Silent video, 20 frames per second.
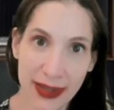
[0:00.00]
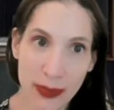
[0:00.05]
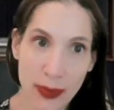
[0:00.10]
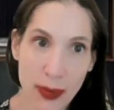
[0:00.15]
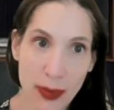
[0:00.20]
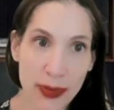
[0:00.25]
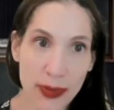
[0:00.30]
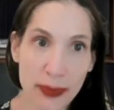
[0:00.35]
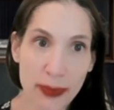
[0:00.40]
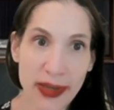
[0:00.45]

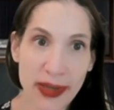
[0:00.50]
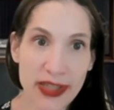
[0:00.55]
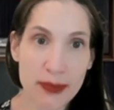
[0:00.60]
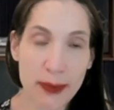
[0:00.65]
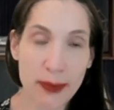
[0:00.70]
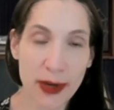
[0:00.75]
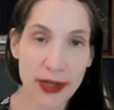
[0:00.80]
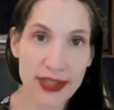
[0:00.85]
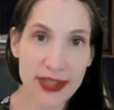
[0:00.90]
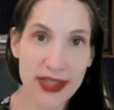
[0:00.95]
What were the best
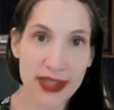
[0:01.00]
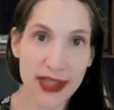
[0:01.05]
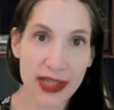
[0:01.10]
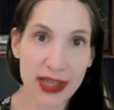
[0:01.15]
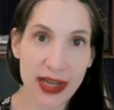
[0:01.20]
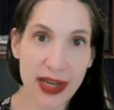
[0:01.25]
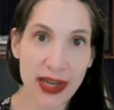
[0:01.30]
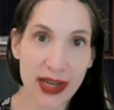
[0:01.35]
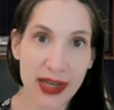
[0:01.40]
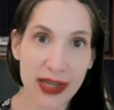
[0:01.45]
parts of the
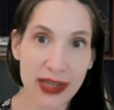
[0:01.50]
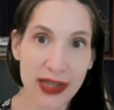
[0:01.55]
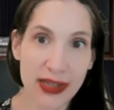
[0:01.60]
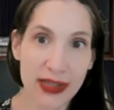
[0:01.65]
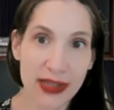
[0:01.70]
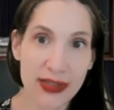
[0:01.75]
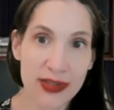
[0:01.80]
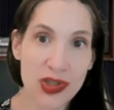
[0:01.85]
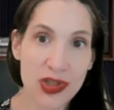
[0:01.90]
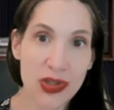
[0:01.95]
day?
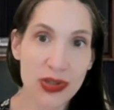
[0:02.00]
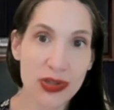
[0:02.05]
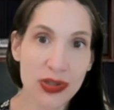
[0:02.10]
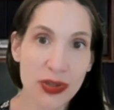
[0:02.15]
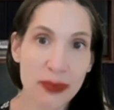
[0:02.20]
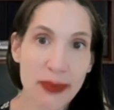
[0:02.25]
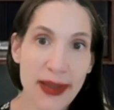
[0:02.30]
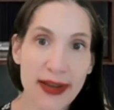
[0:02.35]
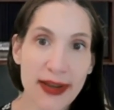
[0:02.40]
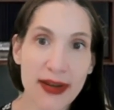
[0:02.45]
So you can
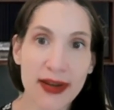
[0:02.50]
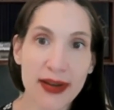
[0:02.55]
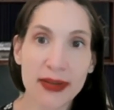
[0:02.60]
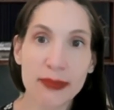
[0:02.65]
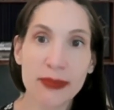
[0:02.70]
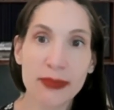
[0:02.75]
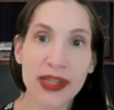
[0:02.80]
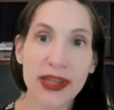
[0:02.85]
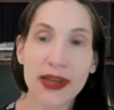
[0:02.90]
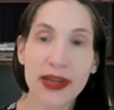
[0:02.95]
look back on it
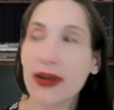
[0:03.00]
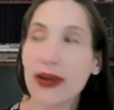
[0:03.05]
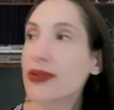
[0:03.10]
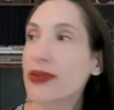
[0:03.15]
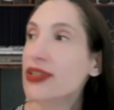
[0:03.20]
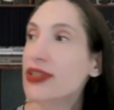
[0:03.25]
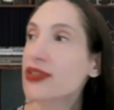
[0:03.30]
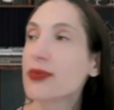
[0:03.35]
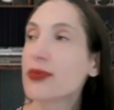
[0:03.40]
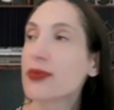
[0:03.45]
and be like, oh,
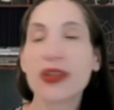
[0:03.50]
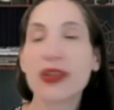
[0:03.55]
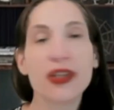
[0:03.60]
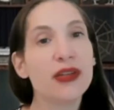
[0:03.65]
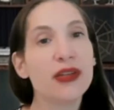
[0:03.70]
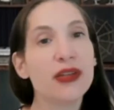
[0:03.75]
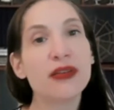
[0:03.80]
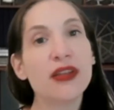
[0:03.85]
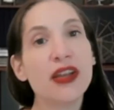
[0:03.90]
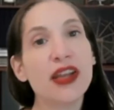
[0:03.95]
these were the
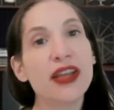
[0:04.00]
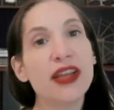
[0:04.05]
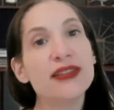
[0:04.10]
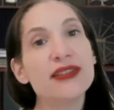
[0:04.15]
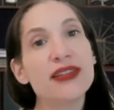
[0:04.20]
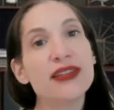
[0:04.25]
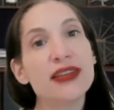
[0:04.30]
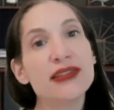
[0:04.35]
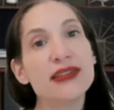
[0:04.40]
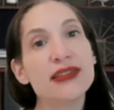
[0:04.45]
nice
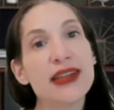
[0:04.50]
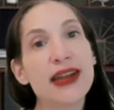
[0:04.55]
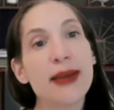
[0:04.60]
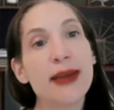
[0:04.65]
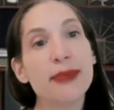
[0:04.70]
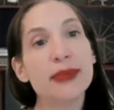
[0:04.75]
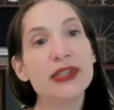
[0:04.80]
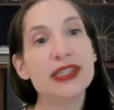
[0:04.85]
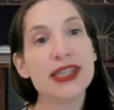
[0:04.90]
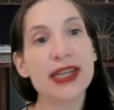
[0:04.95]
things that
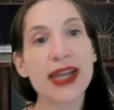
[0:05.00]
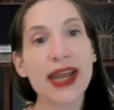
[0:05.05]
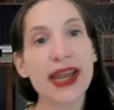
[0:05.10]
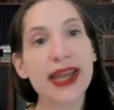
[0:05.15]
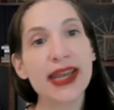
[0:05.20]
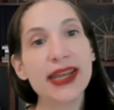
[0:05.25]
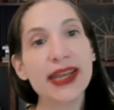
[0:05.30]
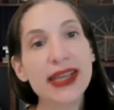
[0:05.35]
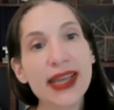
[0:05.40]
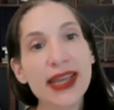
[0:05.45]
happened today.
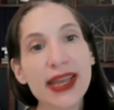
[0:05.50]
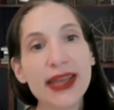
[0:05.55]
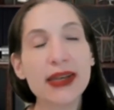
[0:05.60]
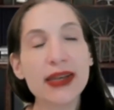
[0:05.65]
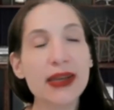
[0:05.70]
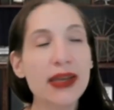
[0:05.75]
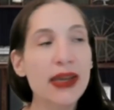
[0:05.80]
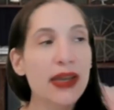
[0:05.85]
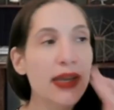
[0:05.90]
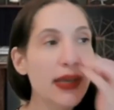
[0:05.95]
And
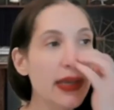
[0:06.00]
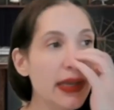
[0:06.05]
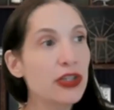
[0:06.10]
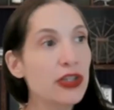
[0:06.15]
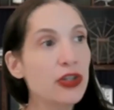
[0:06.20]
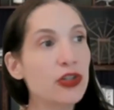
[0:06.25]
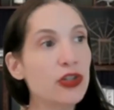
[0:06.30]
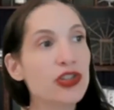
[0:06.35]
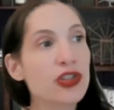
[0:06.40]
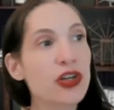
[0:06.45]
again,
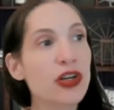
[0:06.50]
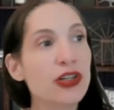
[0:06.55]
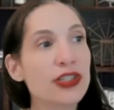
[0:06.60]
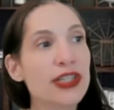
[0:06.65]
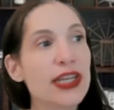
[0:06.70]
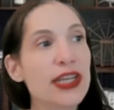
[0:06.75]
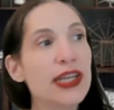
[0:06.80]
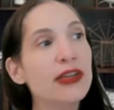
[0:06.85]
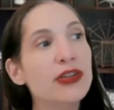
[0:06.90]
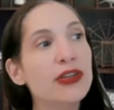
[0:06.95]
you'll start
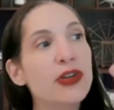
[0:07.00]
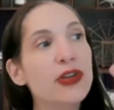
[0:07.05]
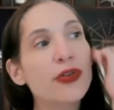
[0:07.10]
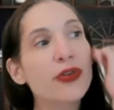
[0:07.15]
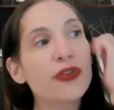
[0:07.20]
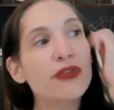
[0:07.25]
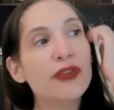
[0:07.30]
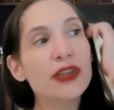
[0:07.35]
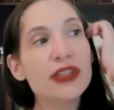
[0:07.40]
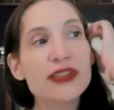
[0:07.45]
taking note
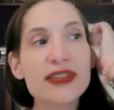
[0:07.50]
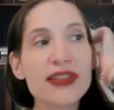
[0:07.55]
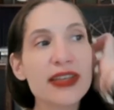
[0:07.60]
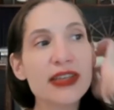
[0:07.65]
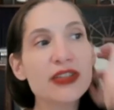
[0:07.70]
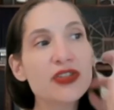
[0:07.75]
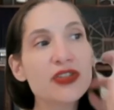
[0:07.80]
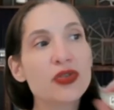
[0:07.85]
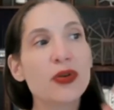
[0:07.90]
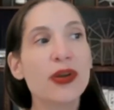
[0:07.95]
of these
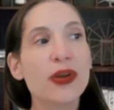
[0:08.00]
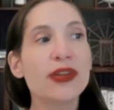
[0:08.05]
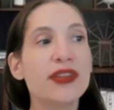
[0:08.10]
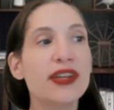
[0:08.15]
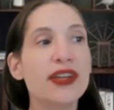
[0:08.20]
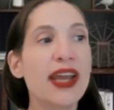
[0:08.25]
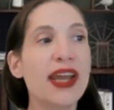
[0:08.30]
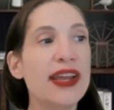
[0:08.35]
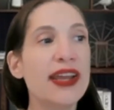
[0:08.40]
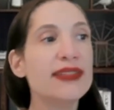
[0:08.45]
things throughout the
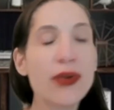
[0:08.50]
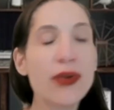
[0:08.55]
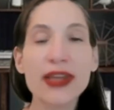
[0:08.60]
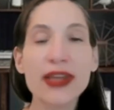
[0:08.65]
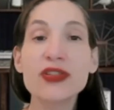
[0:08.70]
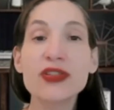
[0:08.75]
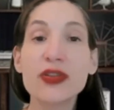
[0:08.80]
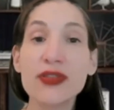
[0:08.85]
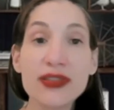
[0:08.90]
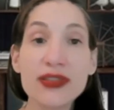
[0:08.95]
day. Okay,
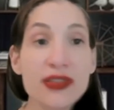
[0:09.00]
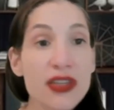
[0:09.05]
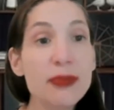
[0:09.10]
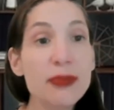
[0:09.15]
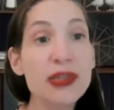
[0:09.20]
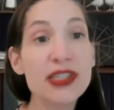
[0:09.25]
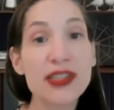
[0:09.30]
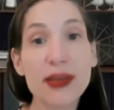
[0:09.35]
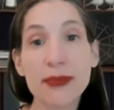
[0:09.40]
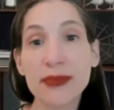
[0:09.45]
so this can
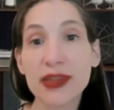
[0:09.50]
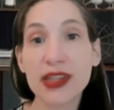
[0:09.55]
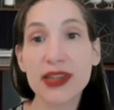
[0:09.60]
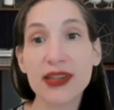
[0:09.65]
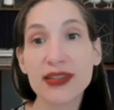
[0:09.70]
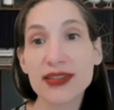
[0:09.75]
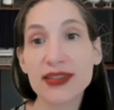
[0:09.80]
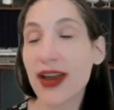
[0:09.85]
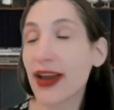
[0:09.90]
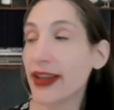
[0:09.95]
be something
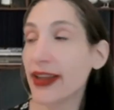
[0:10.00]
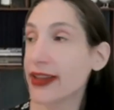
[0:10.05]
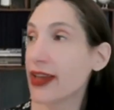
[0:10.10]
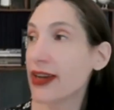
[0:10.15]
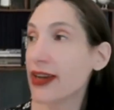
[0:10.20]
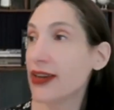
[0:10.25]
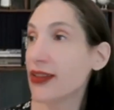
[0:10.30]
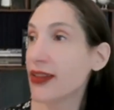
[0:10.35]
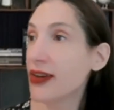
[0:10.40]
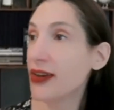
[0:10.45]
that's a
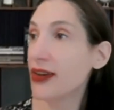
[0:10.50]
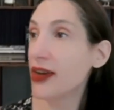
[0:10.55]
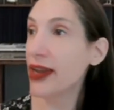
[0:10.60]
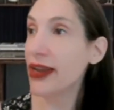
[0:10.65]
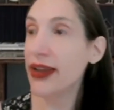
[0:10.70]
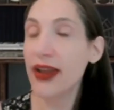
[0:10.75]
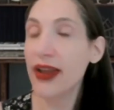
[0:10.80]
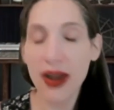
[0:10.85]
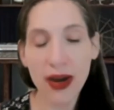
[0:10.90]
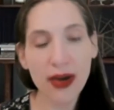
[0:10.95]
highlight of the
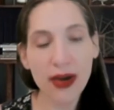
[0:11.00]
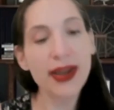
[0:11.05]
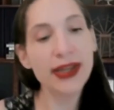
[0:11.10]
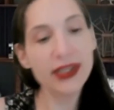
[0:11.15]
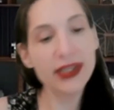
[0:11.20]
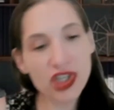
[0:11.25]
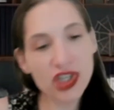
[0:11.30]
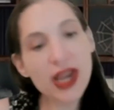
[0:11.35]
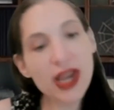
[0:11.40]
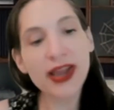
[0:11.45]
day. All
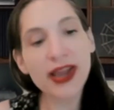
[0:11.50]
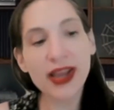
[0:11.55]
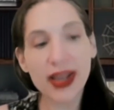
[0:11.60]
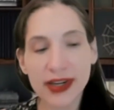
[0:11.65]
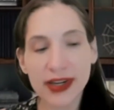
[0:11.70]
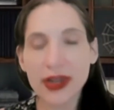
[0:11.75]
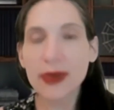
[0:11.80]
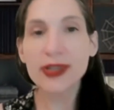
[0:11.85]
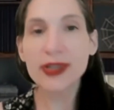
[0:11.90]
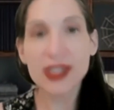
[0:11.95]
right, check. I
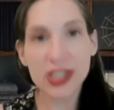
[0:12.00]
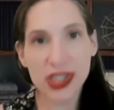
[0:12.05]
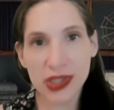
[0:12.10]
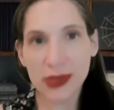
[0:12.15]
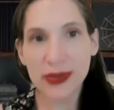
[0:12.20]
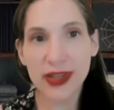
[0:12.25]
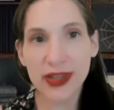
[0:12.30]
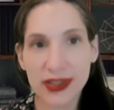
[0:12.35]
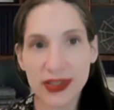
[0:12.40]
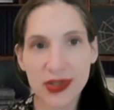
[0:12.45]
know what to
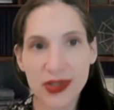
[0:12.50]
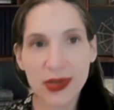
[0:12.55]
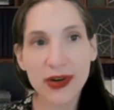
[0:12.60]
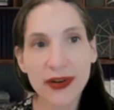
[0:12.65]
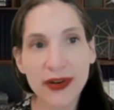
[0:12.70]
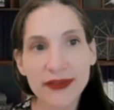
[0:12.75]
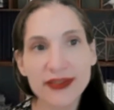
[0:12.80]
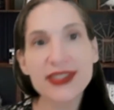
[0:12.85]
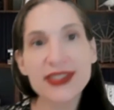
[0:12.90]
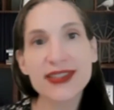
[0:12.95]
do then. So I don't
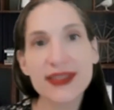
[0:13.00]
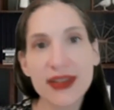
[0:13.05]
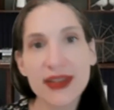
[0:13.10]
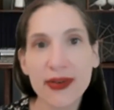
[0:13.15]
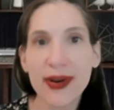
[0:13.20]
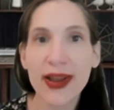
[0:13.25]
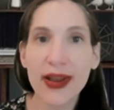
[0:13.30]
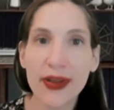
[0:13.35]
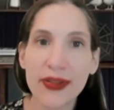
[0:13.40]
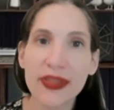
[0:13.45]
have to sit
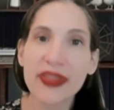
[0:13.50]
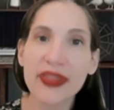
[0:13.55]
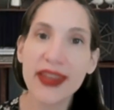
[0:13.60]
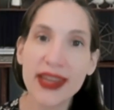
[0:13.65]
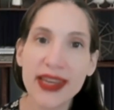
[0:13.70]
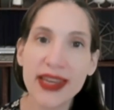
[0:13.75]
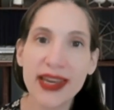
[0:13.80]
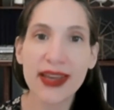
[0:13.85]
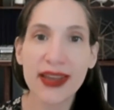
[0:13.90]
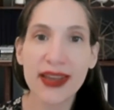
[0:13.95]
around
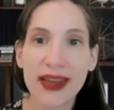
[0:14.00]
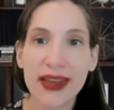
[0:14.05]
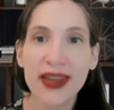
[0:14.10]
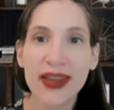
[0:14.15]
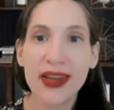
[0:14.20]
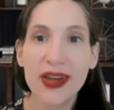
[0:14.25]
thinking